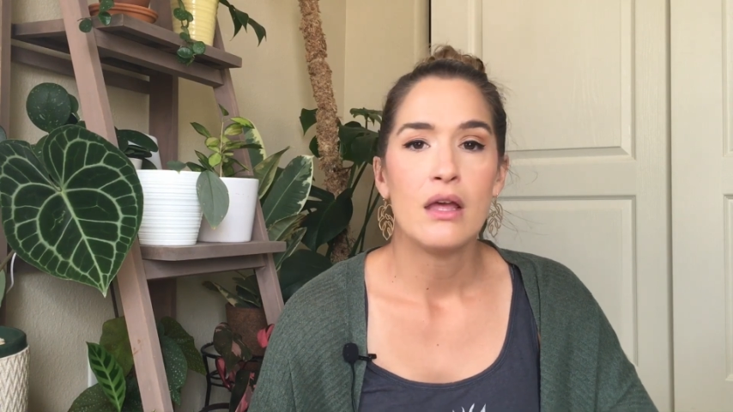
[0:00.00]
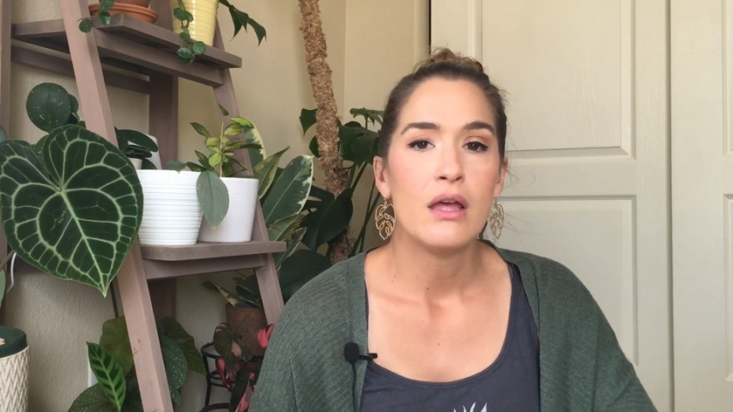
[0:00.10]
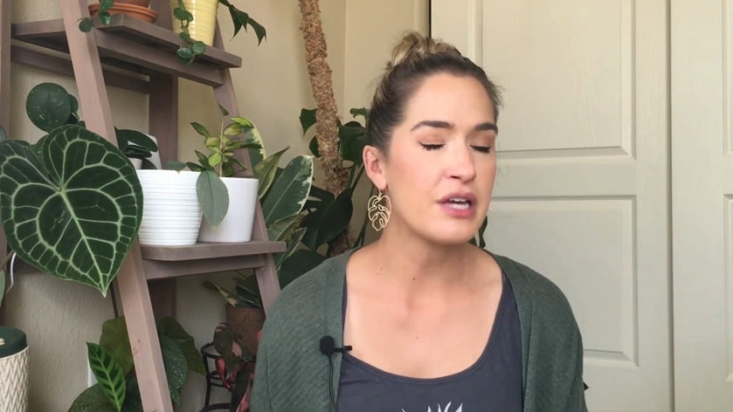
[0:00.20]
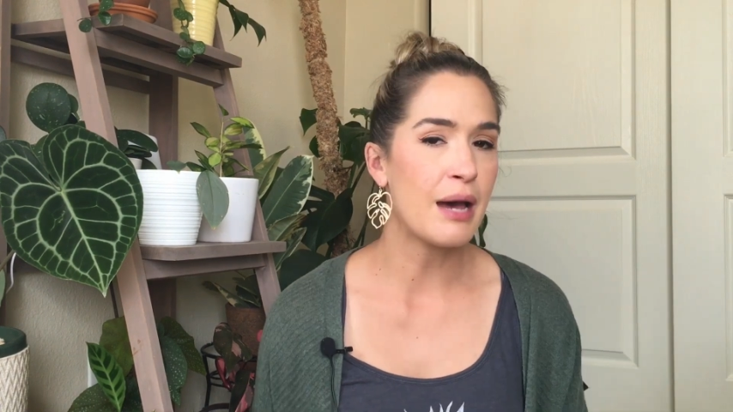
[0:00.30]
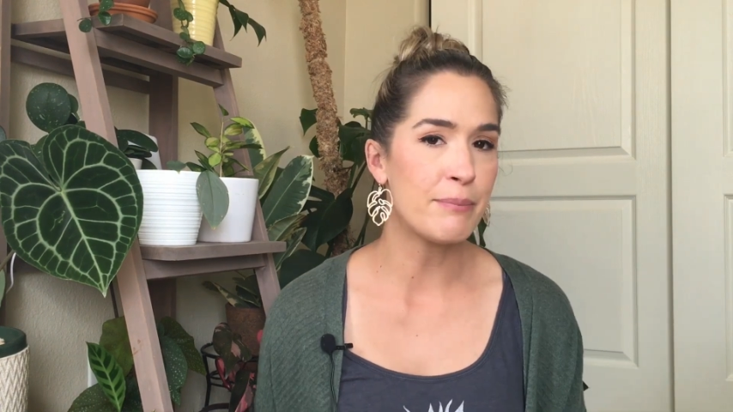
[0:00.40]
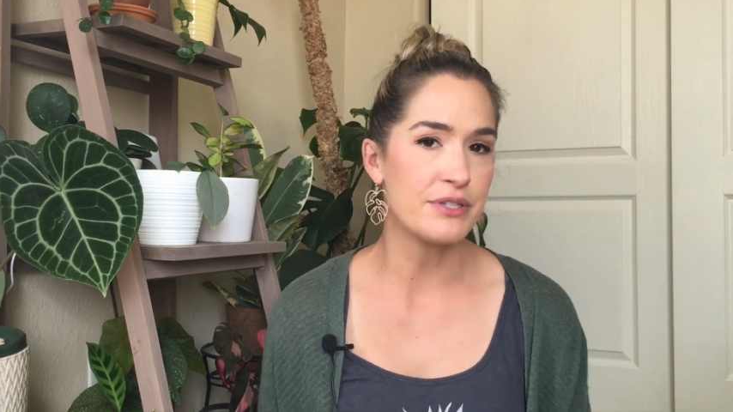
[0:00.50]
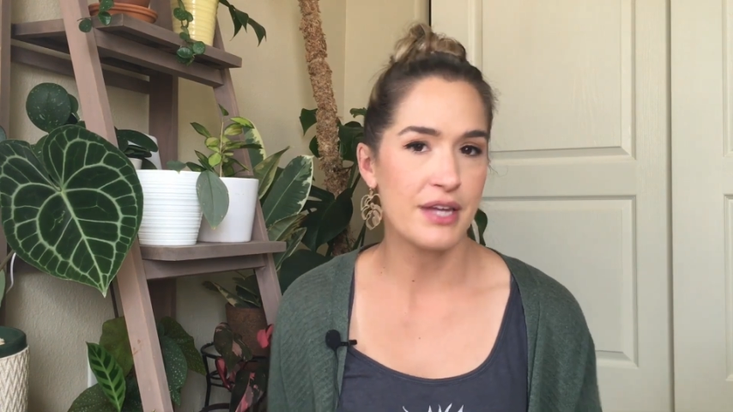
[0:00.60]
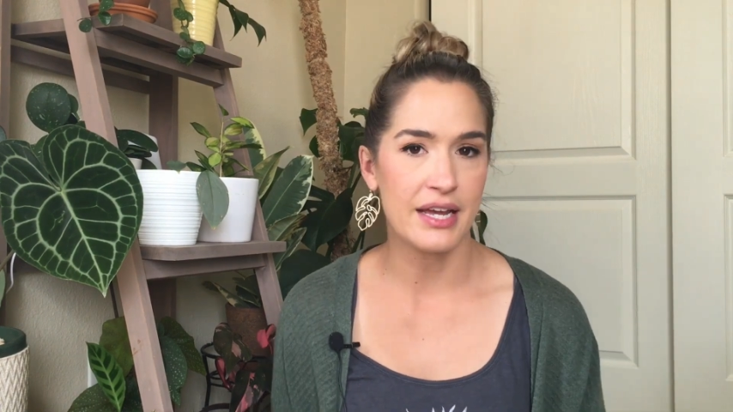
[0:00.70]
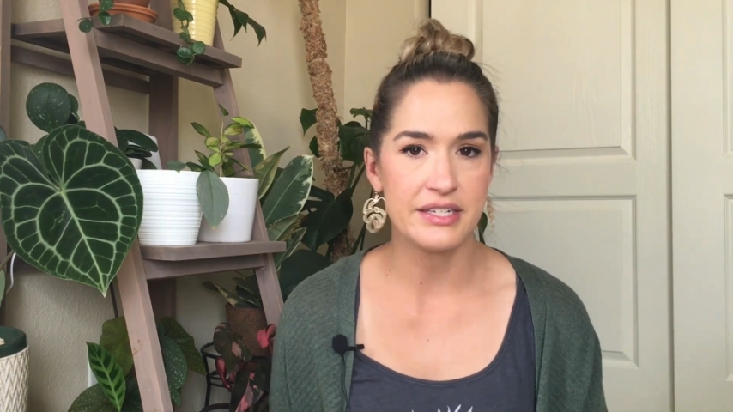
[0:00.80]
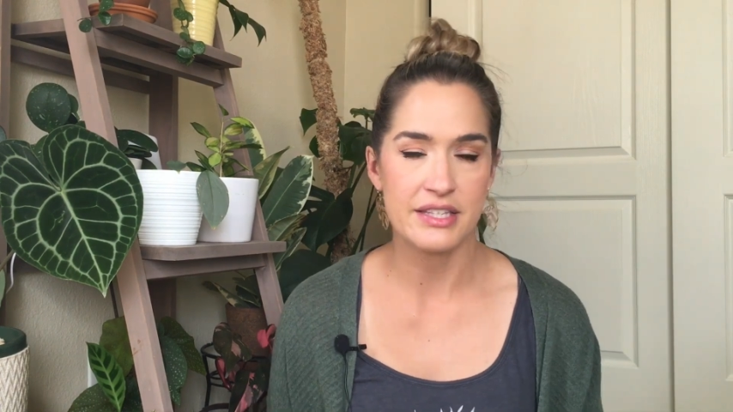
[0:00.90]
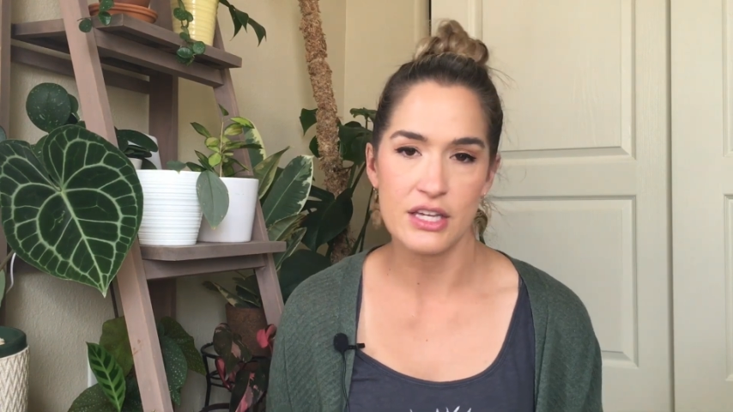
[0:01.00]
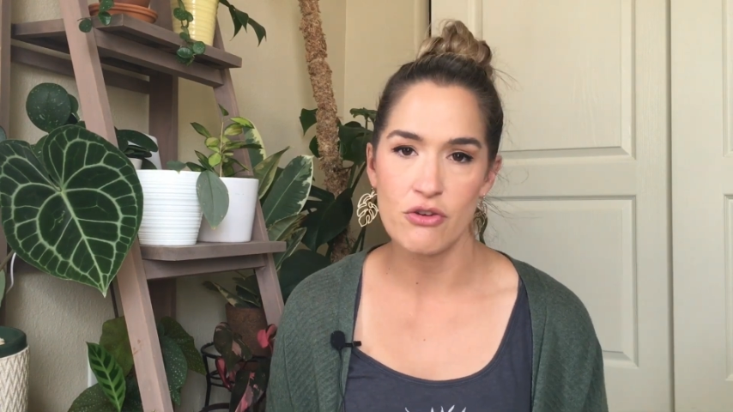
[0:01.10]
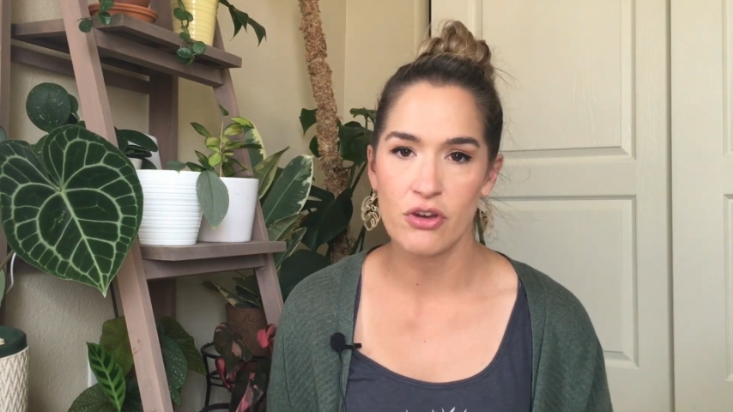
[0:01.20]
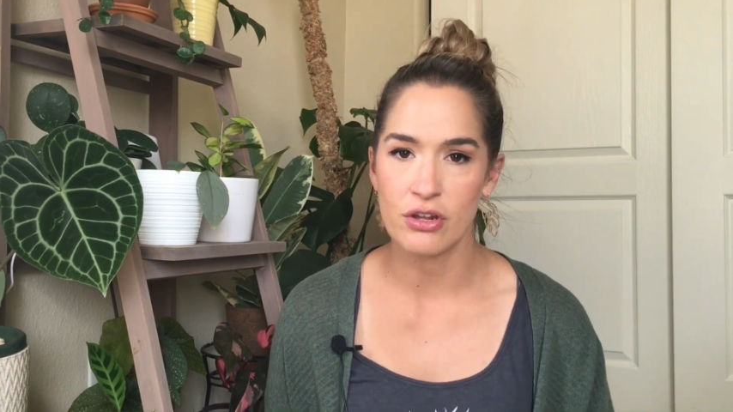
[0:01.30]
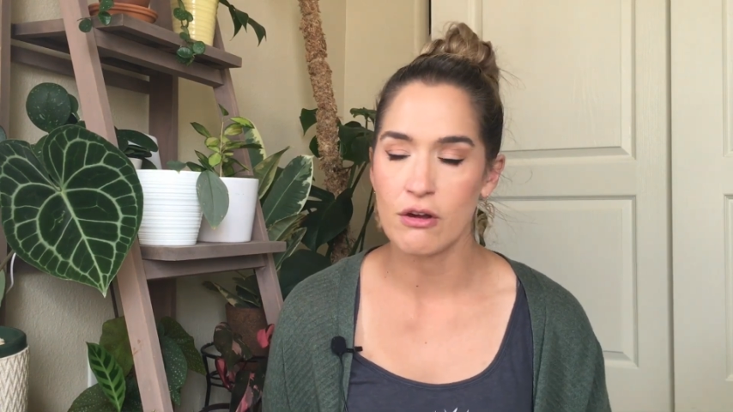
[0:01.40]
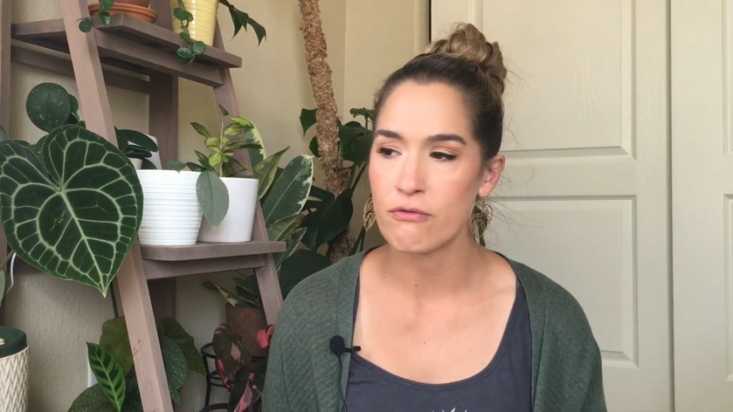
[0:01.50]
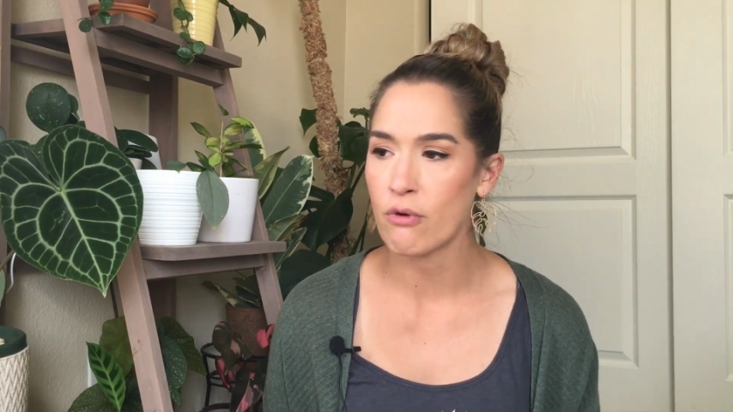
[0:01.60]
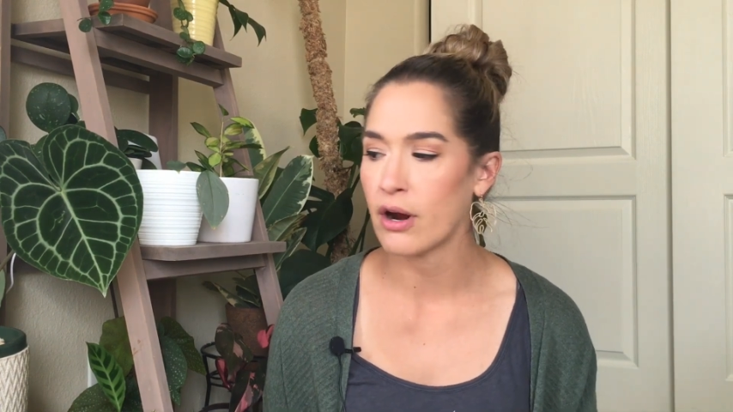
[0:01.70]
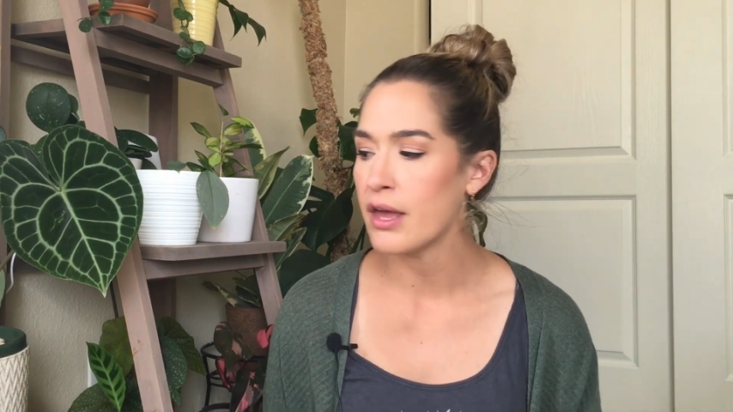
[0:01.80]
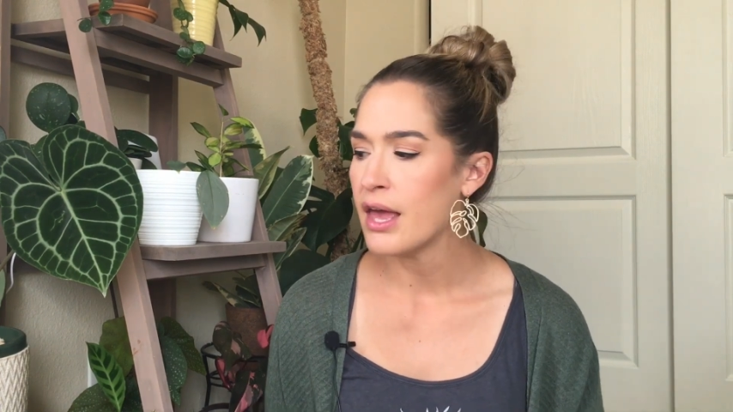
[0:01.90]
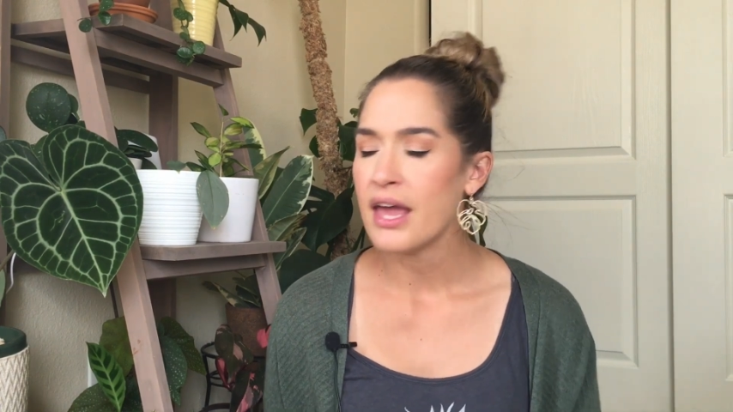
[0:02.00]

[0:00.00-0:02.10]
There's a couple signs that you can look for.